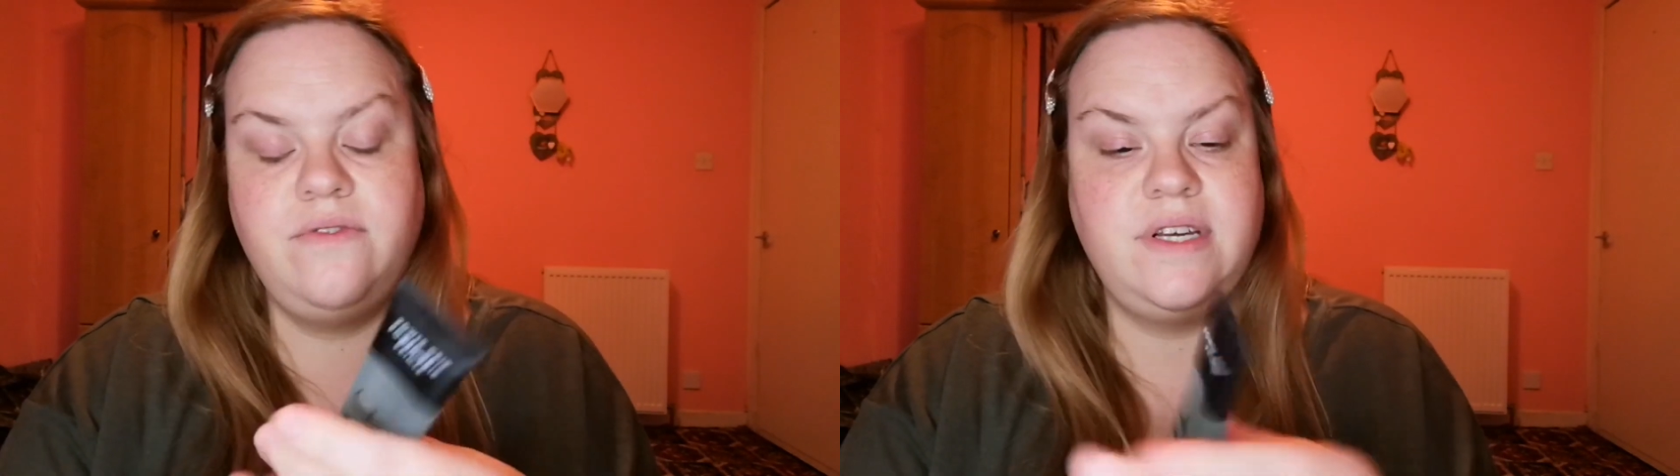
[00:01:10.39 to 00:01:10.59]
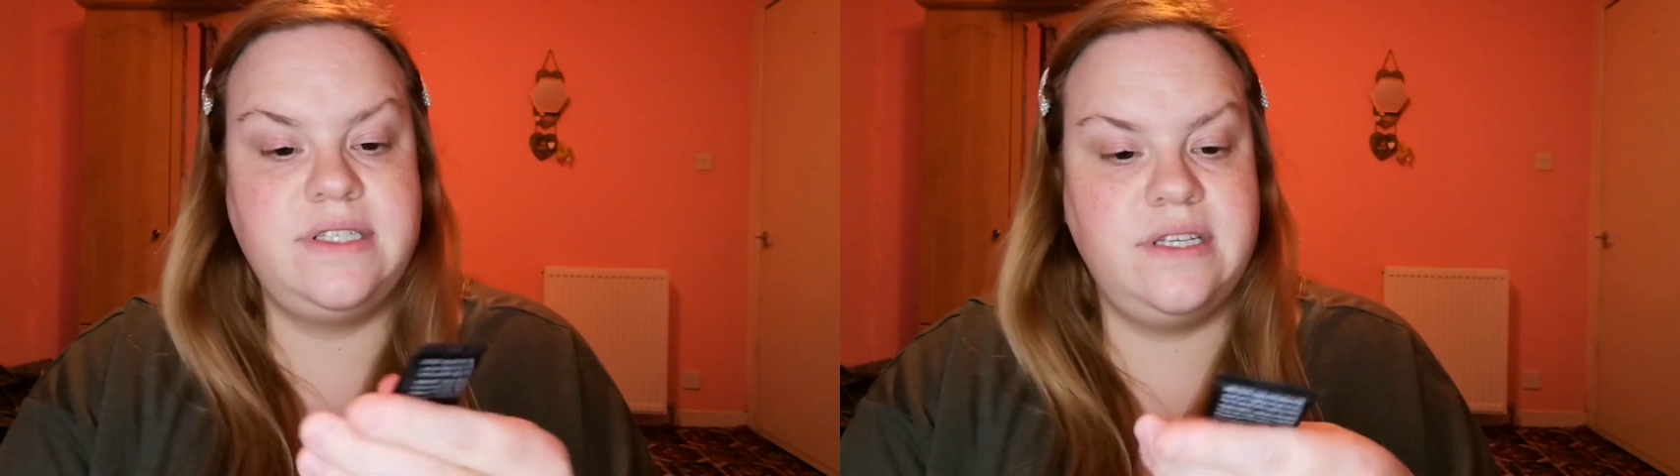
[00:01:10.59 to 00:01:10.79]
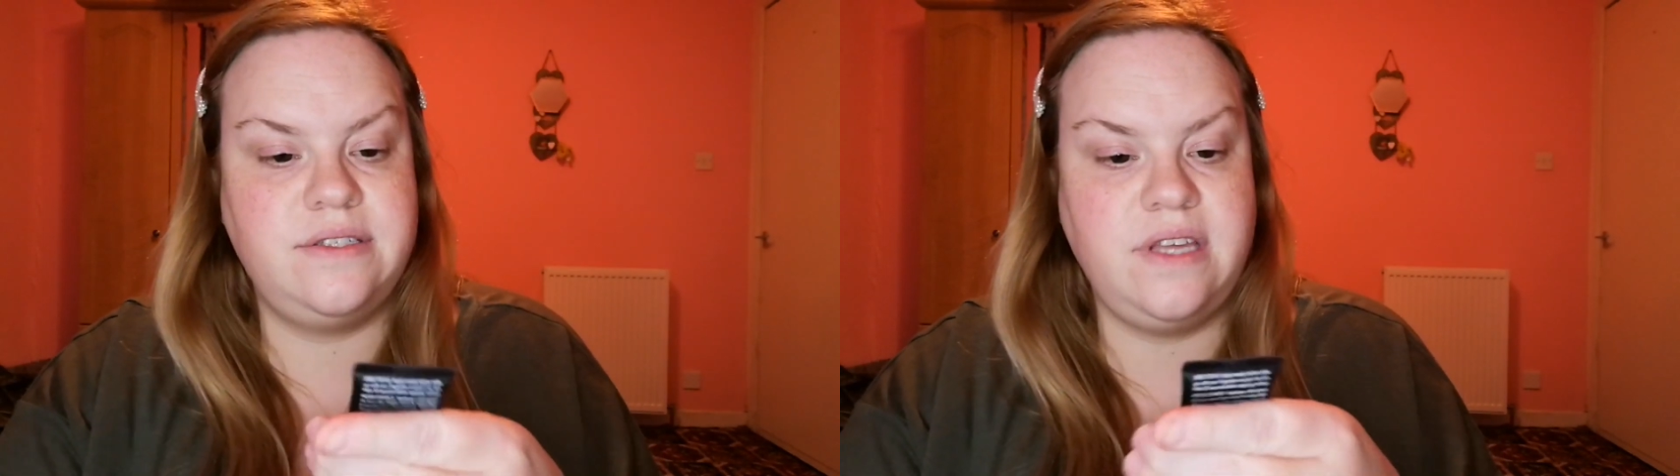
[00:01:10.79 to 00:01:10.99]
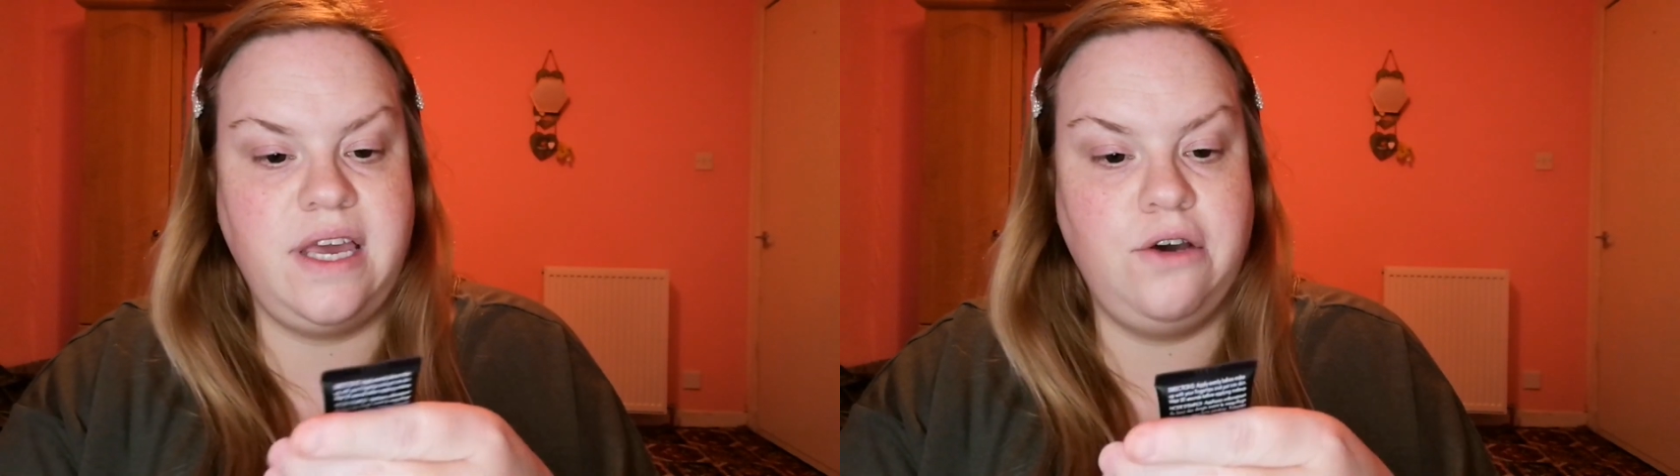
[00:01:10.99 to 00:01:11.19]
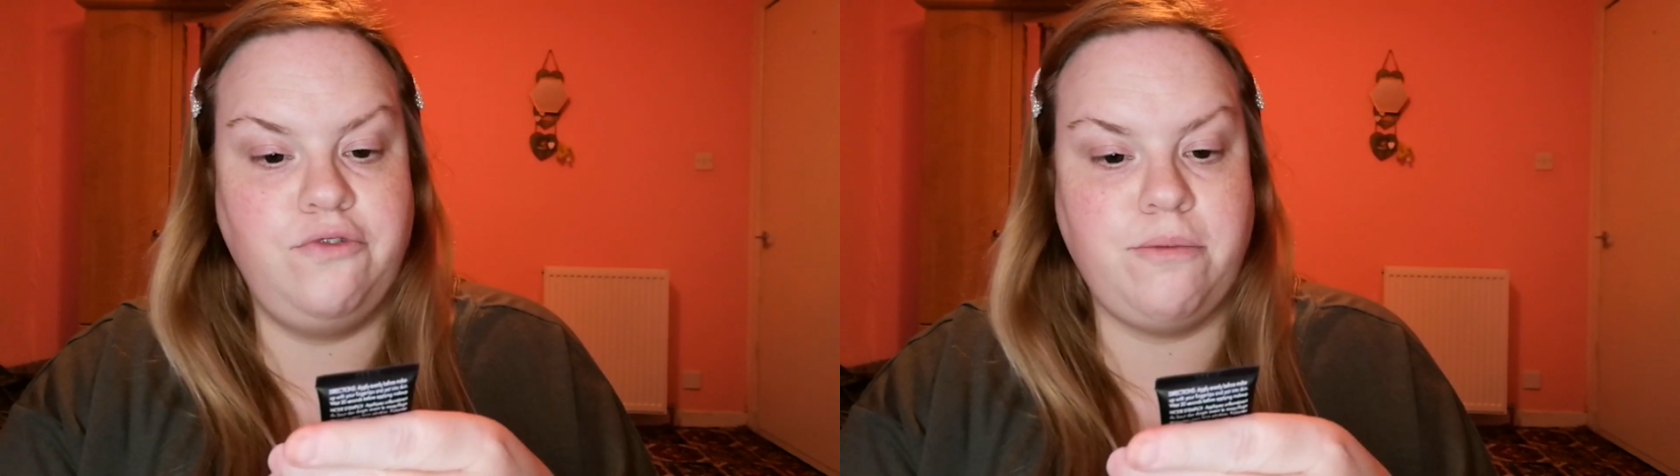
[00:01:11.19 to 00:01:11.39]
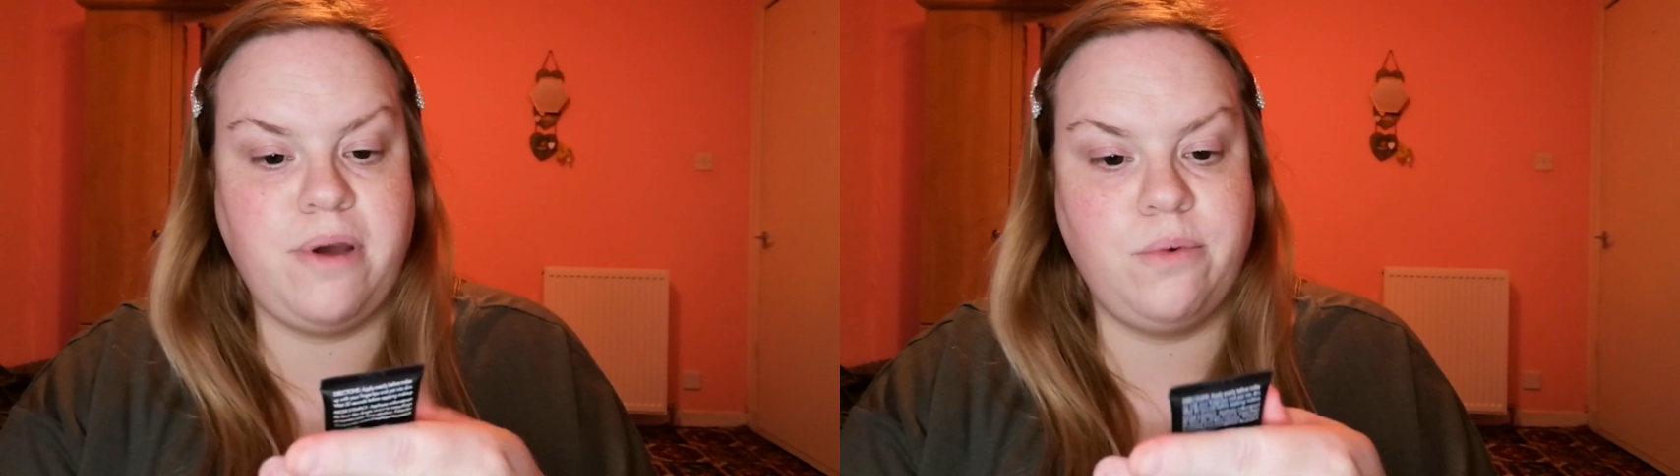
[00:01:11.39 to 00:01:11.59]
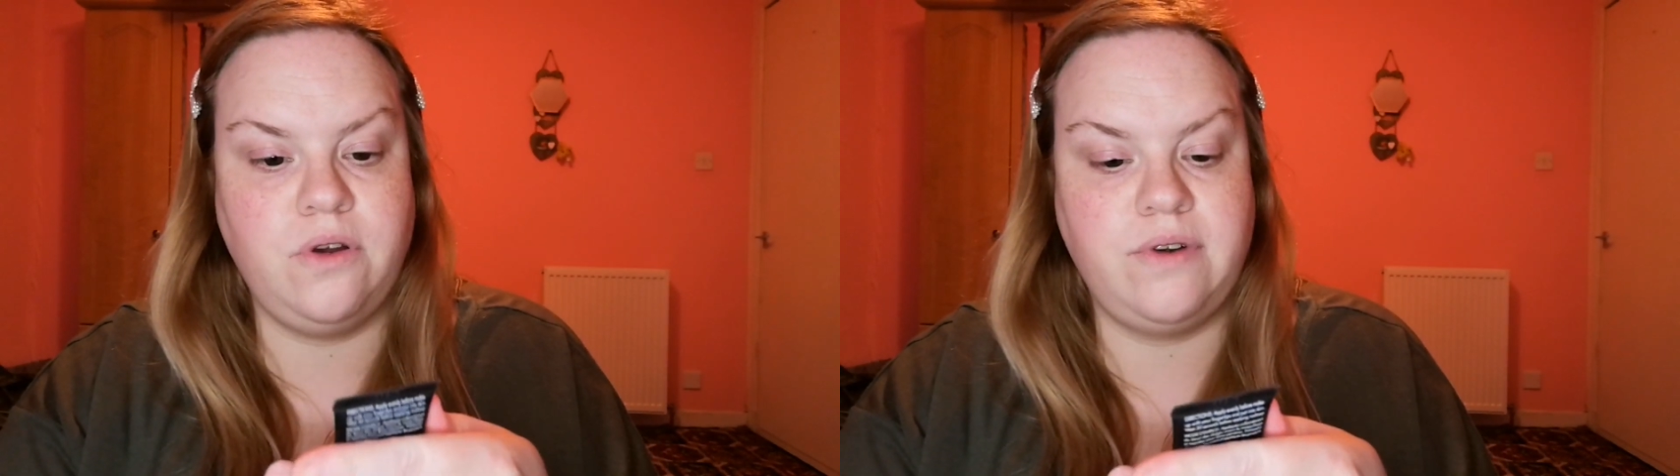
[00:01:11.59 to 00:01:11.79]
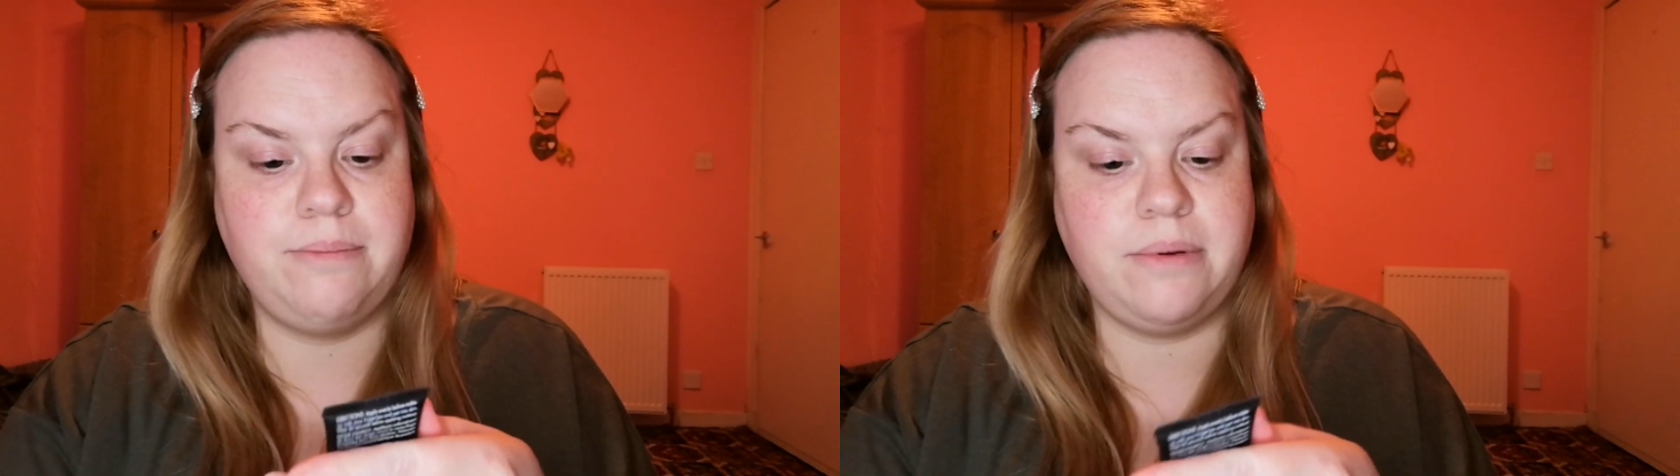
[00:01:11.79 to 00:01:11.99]
This is the ELF Power
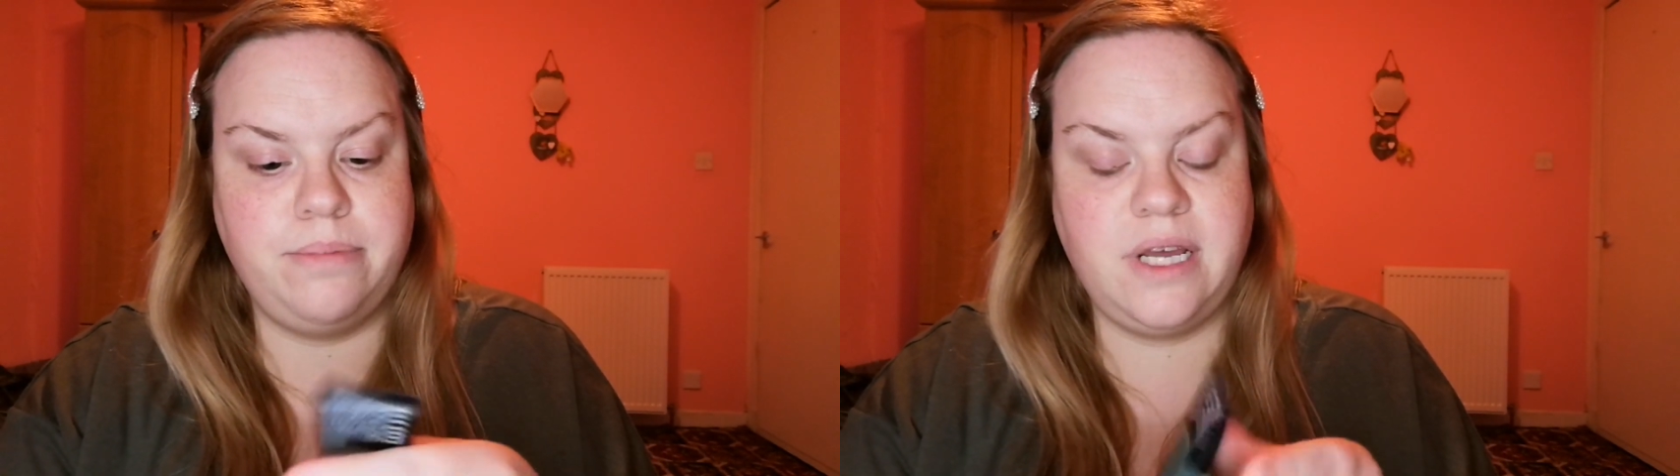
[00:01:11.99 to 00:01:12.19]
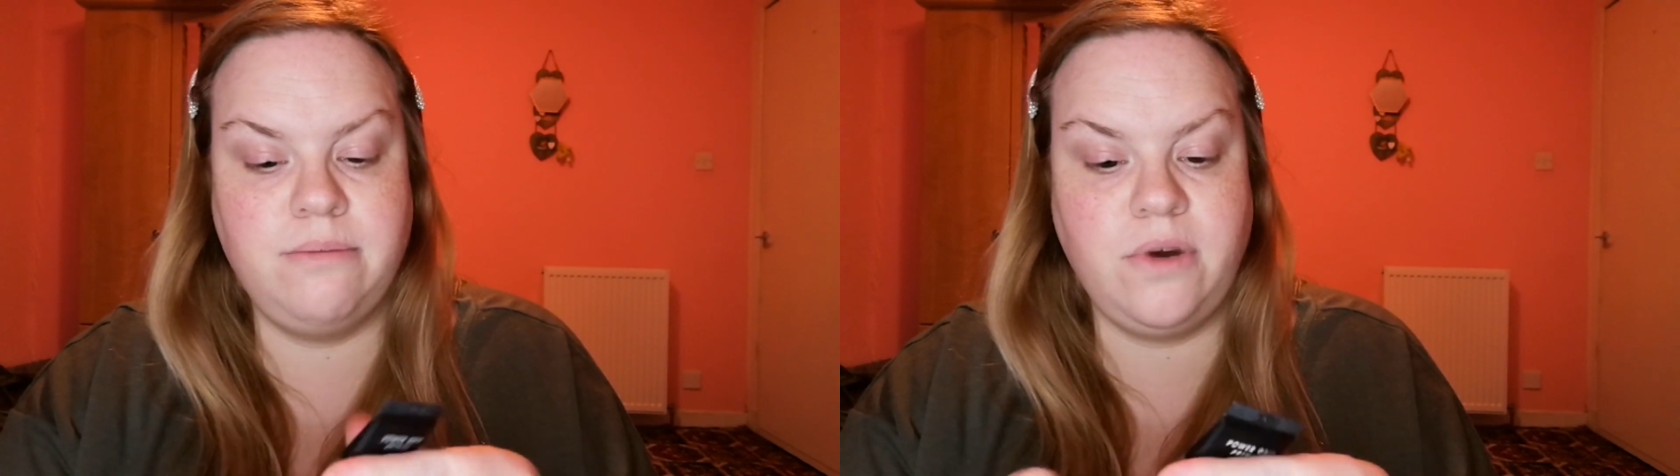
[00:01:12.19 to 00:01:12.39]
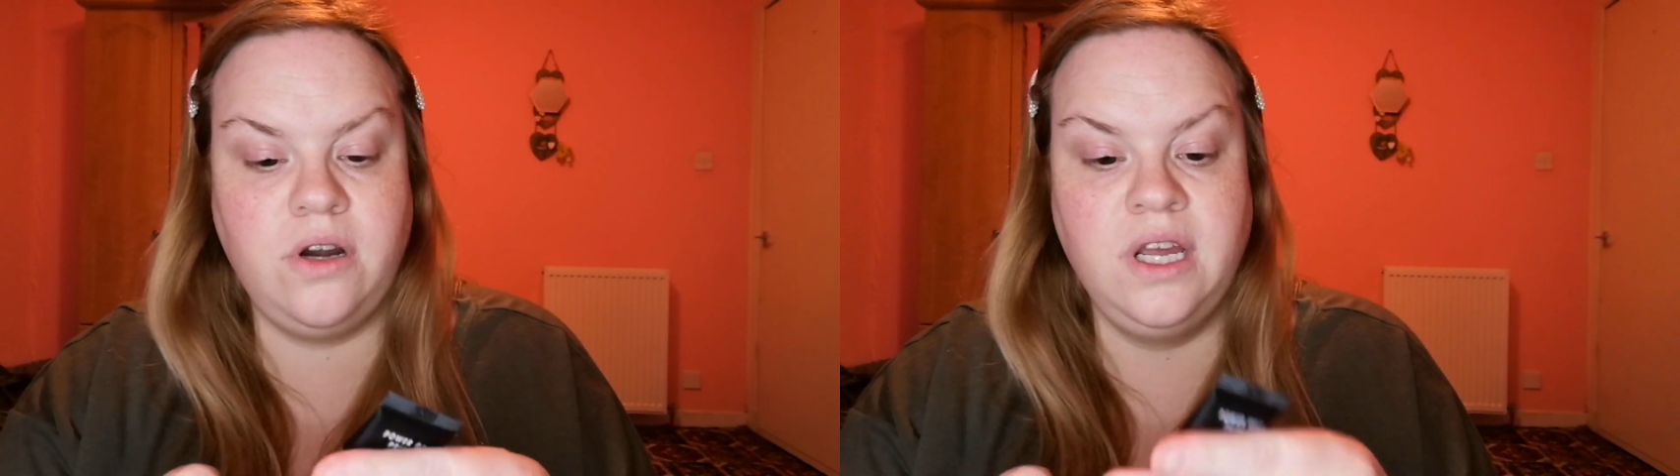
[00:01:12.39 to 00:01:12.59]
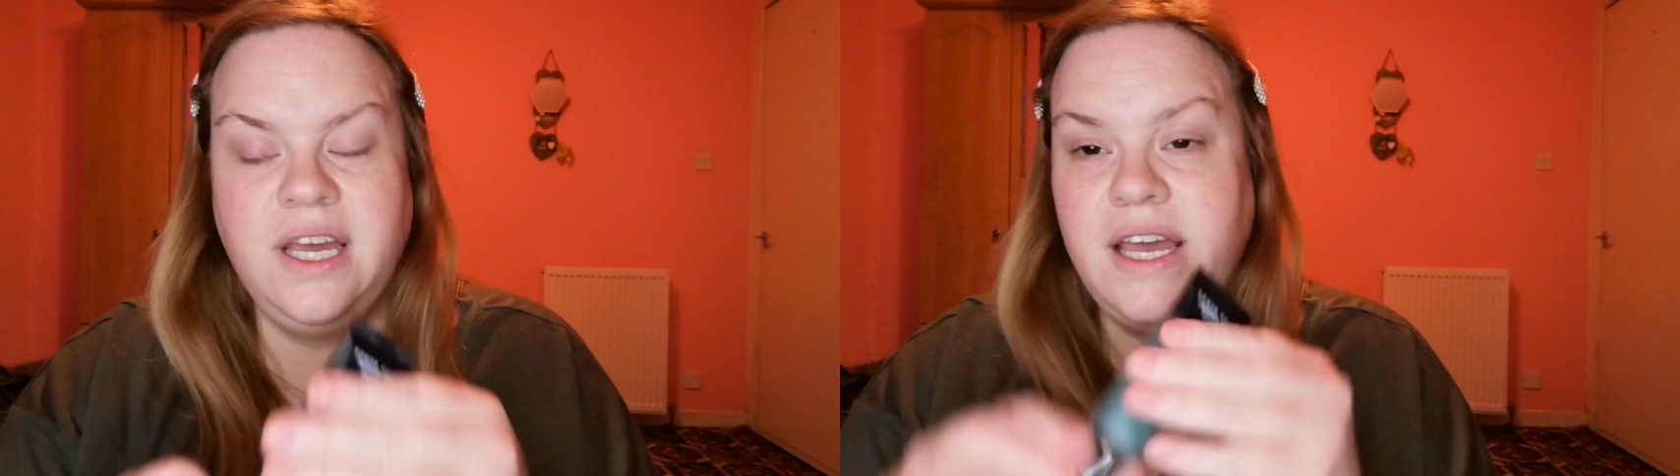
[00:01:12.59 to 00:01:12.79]
Grip Primer.